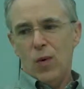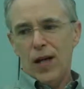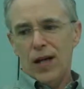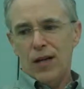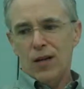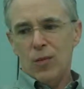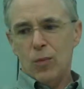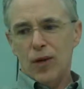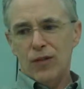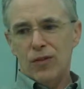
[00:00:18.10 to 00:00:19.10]
Well,
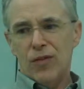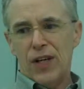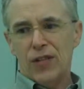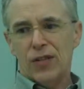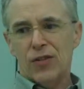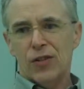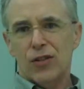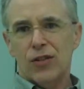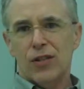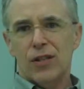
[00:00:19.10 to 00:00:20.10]
preservation's a
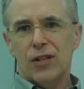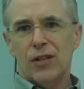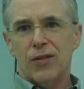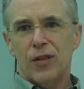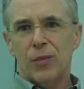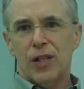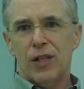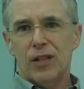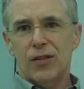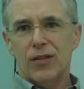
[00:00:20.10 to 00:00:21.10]
good thing only
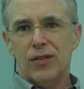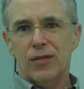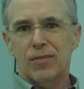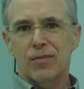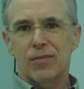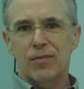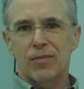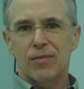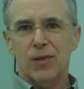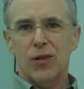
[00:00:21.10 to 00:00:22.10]
because
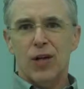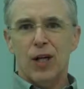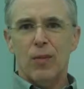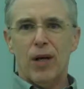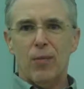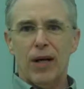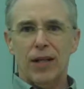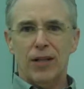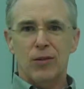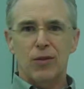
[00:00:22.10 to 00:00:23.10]
we're talking about a
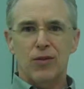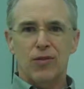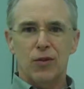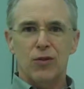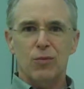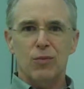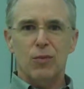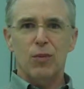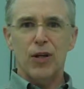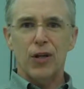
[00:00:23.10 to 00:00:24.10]
ballet that was first
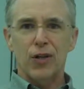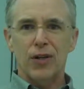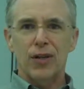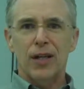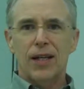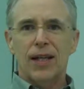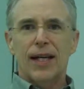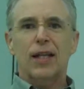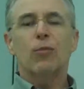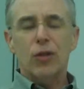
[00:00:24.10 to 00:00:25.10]
premiered
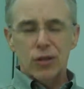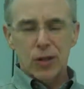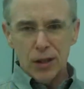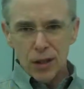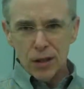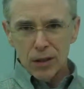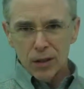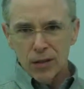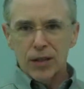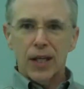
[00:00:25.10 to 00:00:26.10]
at the Mariinsky
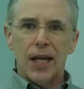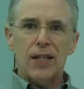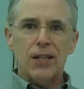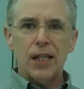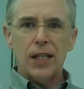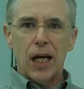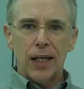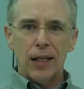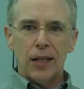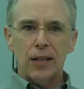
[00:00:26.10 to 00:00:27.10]
Theater in
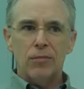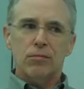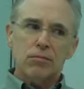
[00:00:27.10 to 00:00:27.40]
1890,